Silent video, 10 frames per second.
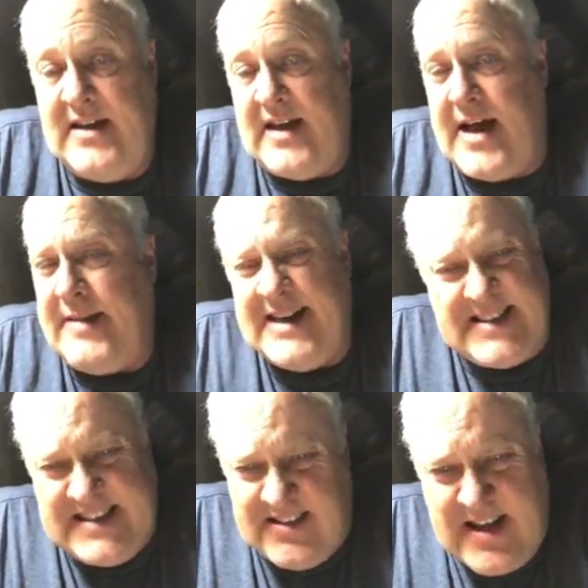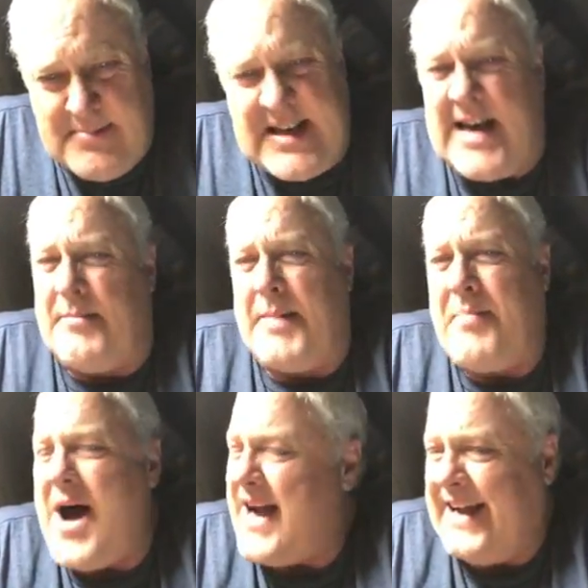I mean, it still comes out of my
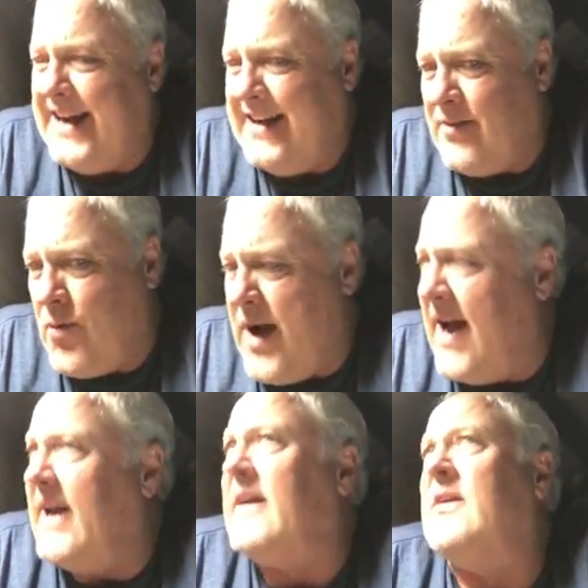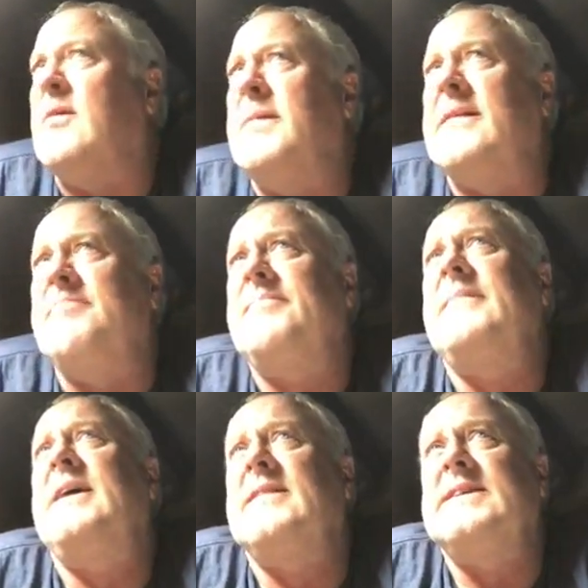pocket either way, you know, but
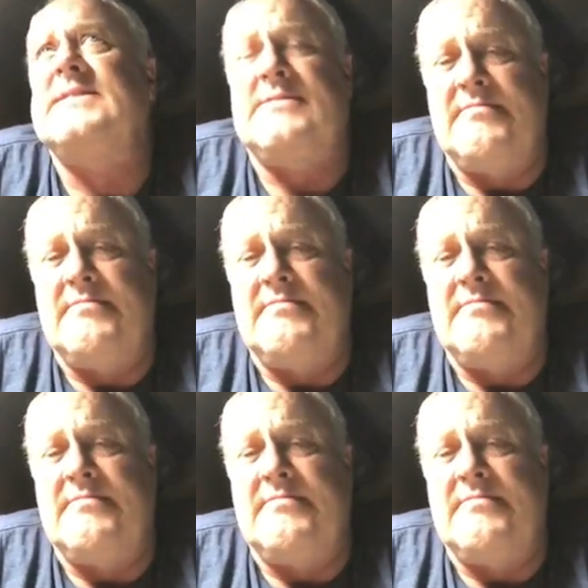at least